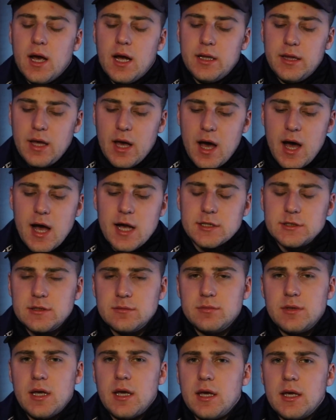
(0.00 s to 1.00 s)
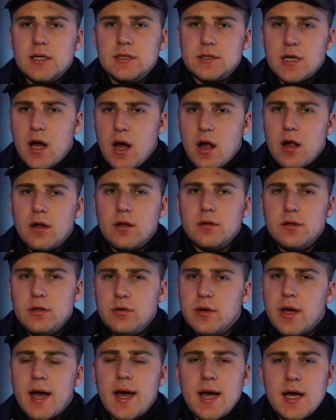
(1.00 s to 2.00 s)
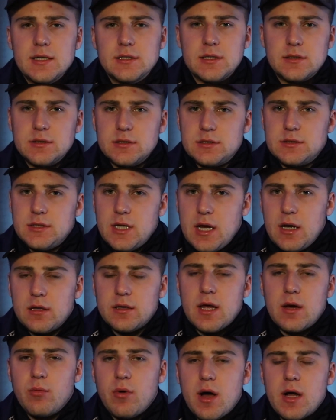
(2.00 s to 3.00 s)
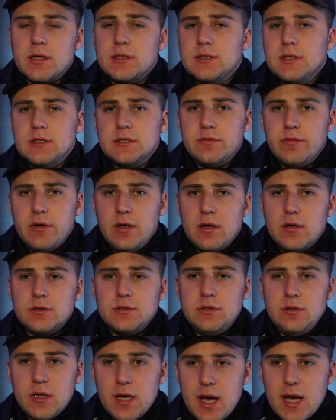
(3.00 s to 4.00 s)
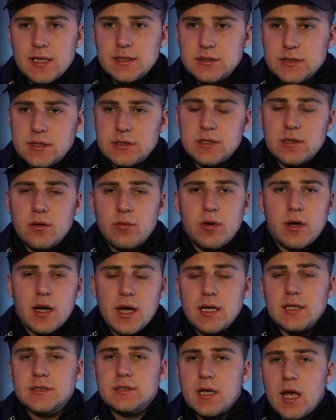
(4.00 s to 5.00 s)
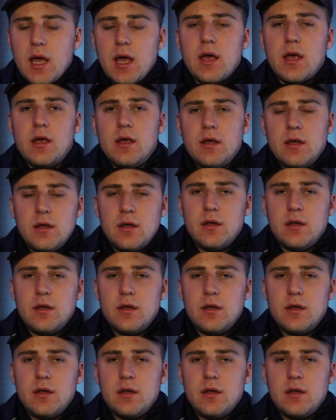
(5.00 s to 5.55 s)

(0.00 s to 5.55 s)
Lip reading: And the awesome thing is, all you guys on this channel that watch these videos, you guys listen to what I say.